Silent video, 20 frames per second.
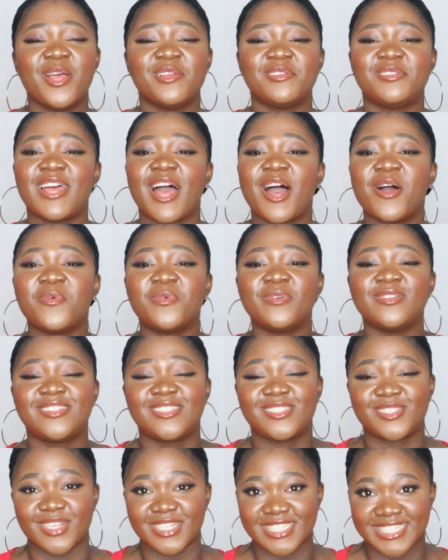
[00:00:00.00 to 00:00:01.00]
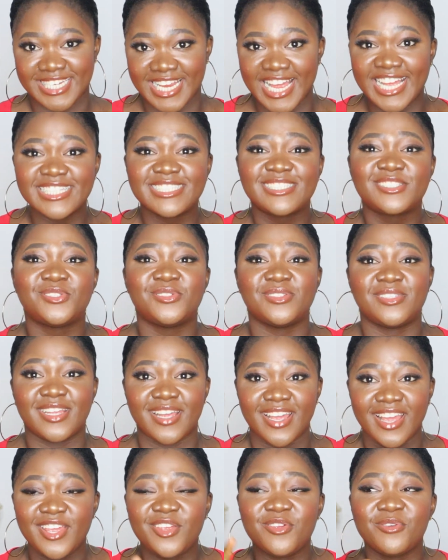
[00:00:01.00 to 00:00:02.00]
So I would suggest
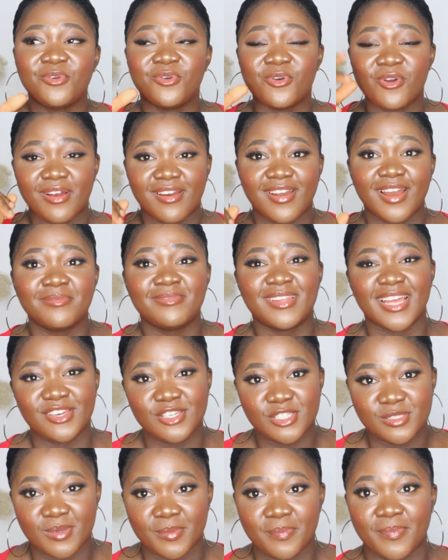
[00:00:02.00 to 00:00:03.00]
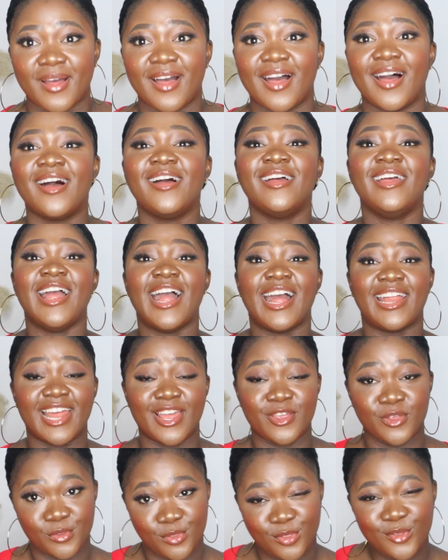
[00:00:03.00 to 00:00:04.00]
today you go grab that newspaper
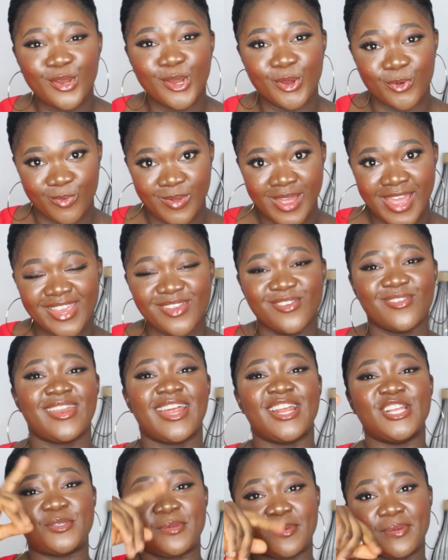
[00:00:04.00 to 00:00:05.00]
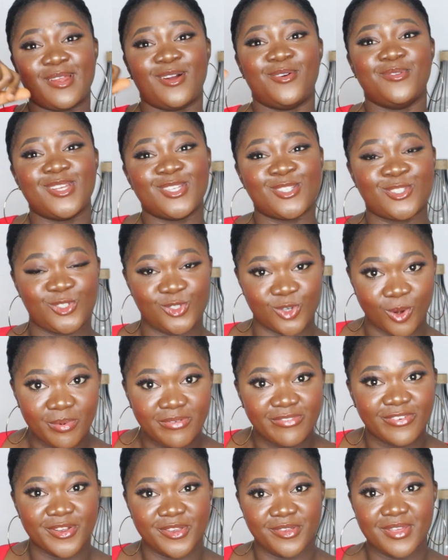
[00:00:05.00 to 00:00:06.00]
that you threw away. You know that newspaper that always drop
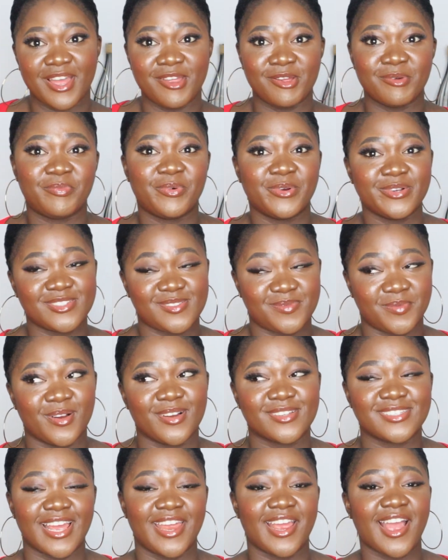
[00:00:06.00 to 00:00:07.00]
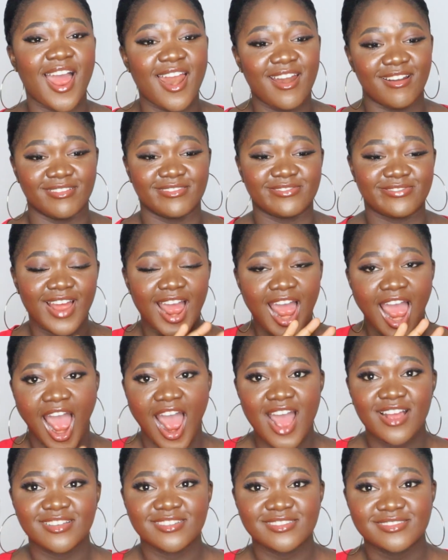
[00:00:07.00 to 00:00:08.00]
for you at your post box, and you kind of
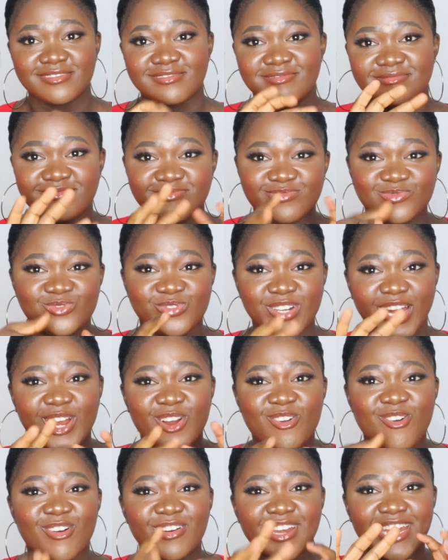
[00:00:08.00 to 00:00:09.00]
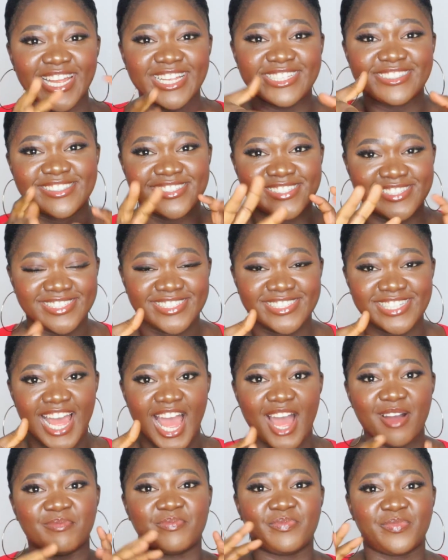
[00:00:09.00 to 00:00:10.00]
wrinkle it
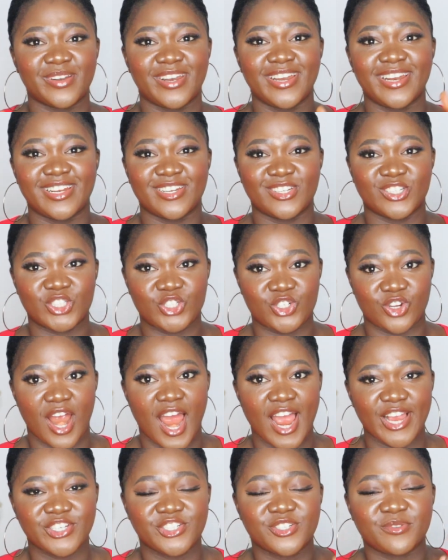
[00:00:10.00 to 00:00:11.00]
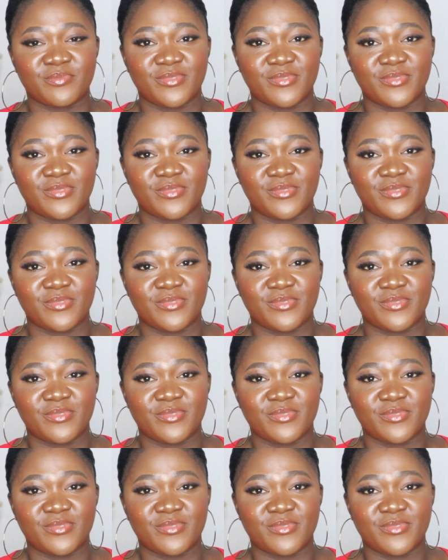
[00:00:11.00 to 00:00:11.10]
and put it in the trash.